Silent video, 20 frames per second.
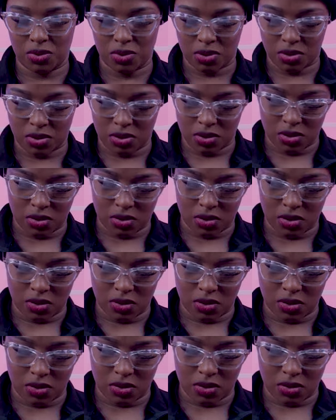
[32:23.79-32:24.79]

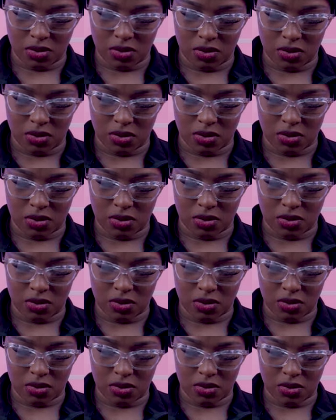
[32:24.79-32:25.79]

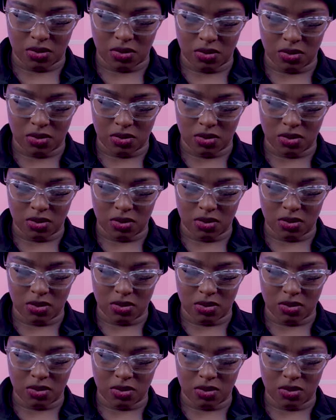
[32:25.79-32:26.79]

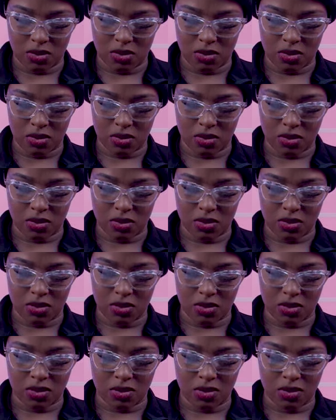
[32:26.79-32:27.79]

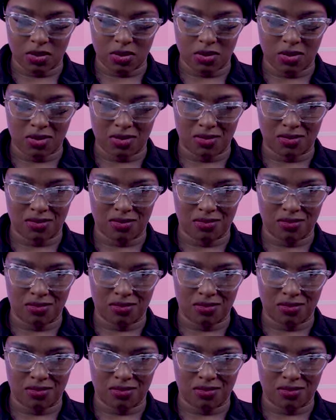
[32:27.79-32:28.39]
No one is speaking in this clip.